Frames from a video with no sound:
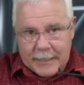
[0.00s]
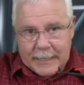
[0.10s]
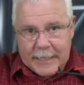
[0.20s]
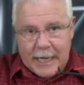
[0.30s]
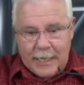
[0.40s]

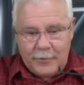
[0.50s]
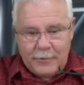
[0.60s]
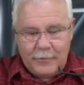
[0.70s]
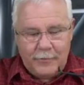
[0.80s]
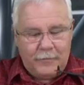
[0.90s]

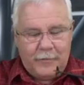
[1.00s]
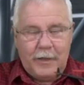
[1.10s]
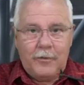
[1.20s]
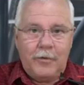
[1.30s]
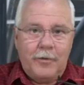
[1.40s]

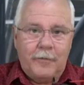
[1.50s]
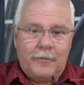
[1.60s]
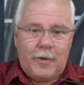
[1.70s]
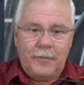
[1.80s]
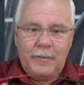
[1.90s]
downflow
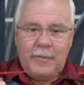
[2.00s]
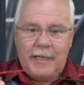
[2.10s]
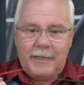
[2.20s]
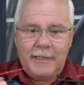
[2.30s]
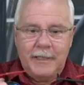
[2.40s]
from the
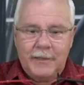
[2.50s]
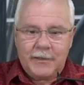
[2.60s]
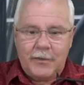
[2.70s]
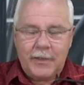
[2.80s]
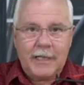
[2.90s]
blades.
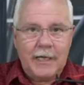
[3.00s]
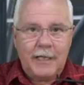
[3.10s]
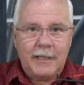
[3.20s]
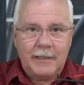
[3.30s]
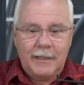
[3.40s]
So
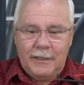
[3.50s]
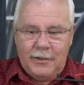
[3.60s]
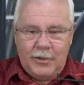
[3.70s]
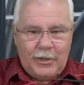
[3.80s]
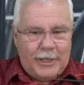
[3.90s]
here,
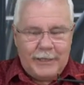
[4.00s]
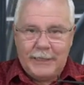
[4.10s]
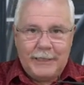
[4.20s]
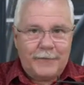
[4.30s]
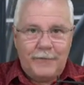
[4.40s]

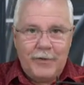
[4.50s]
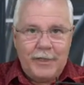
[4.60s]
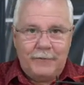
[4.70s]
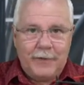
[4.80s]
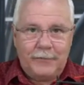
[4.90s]
it's very
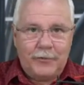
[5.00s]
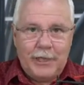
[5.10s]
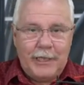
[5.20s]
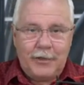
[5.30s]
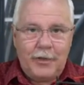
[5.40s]
difficult for a
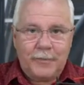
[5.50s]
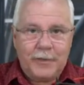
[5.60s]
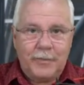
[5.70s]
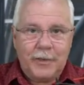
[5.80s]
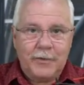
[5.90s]
helicopter,
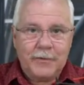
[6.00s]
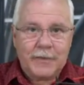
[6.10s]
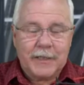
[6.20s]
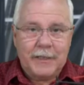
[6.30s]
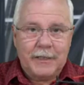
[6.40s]

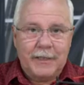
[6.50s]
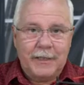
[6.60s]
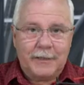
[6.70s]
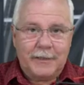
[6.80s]
because the